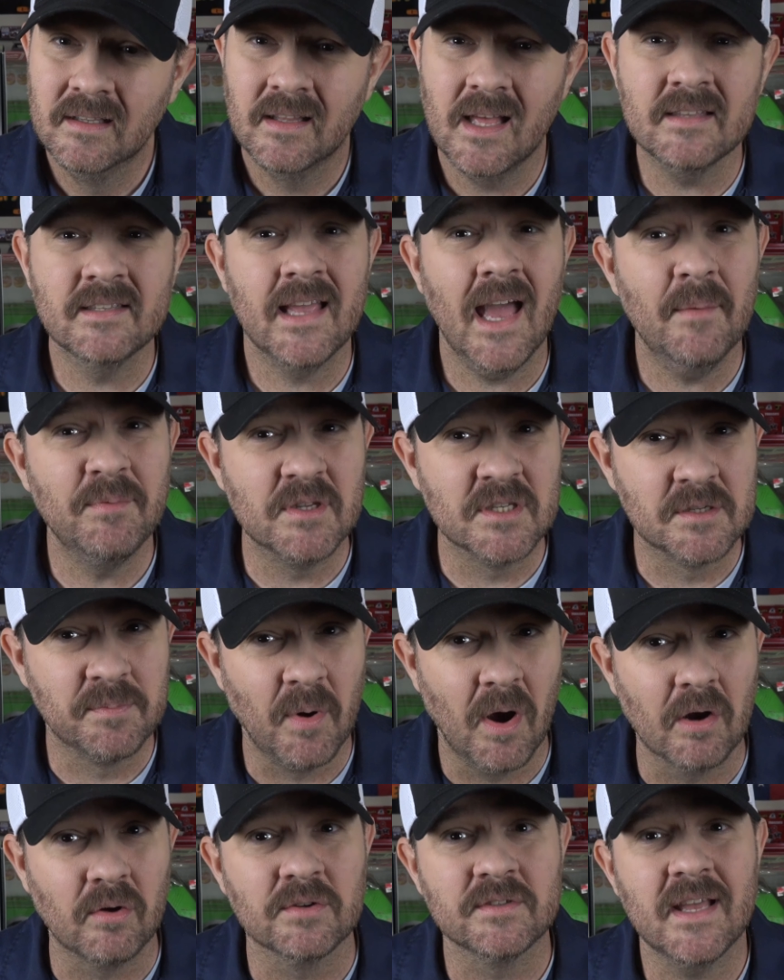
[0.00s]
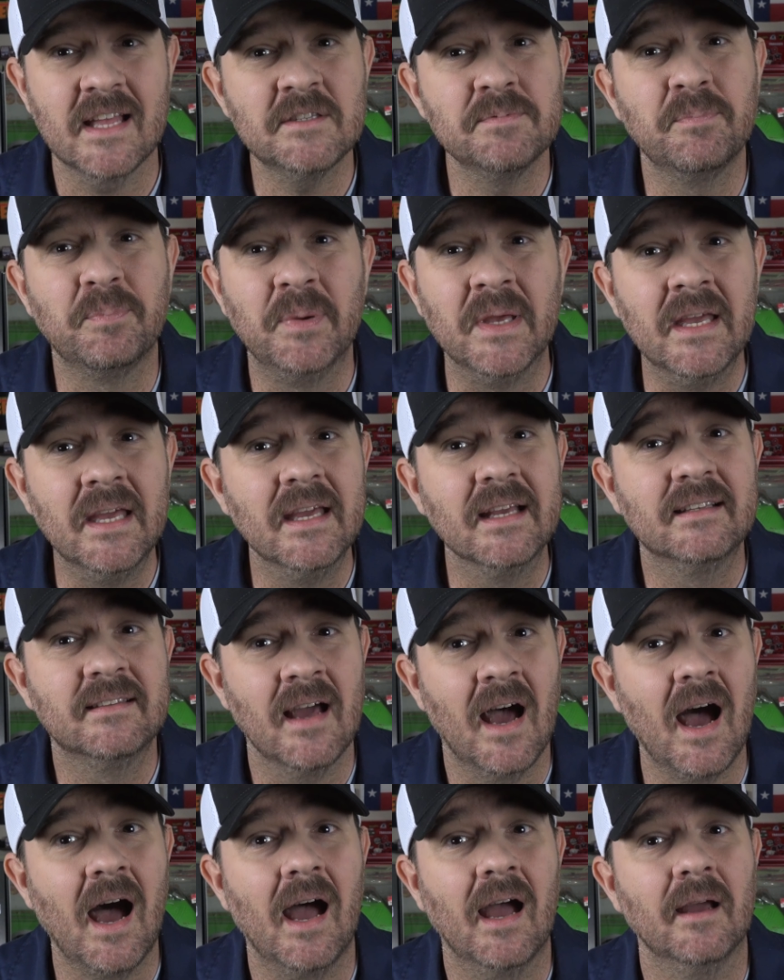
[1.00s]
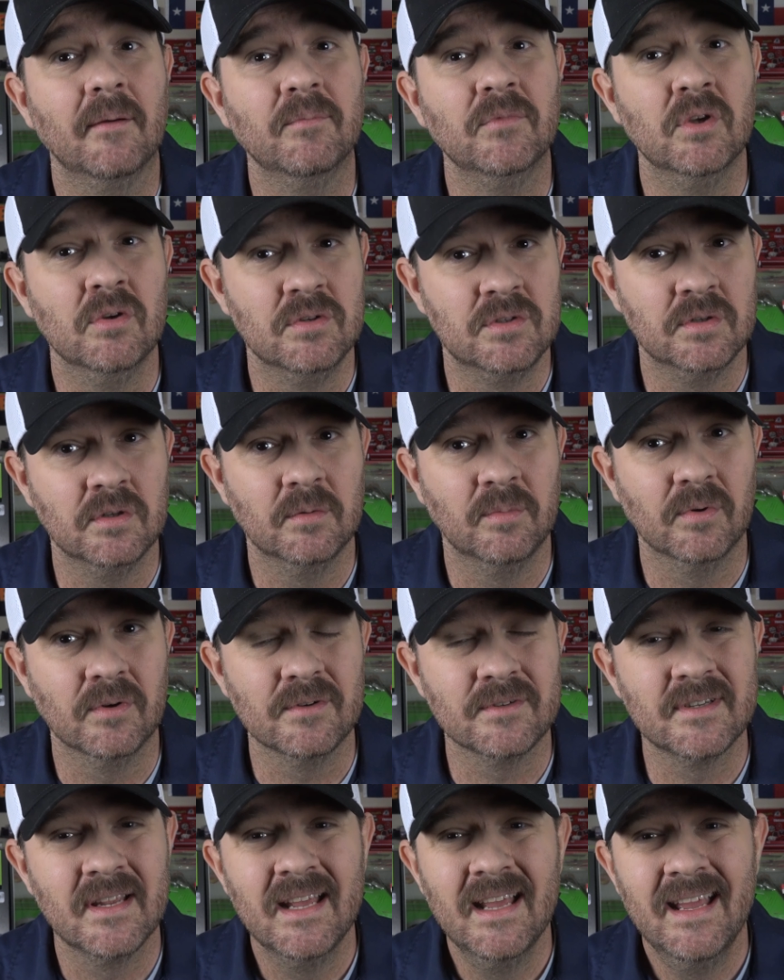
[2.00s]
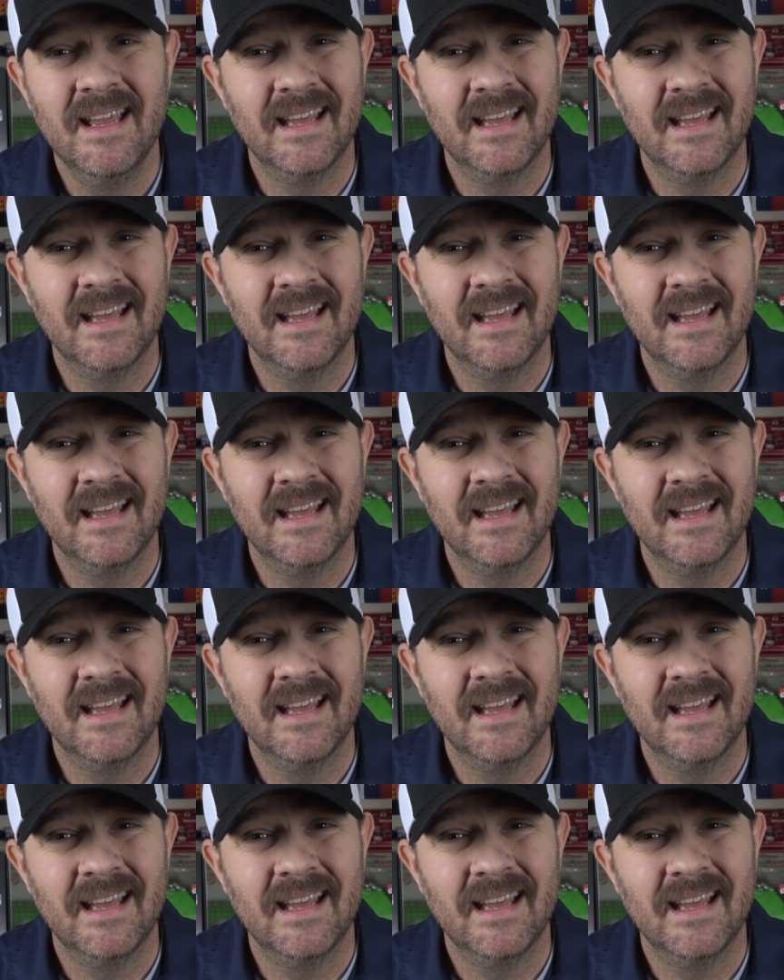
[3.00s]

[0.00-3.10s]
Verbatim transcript: That's CaptainSparklez. That's big time YouTubers.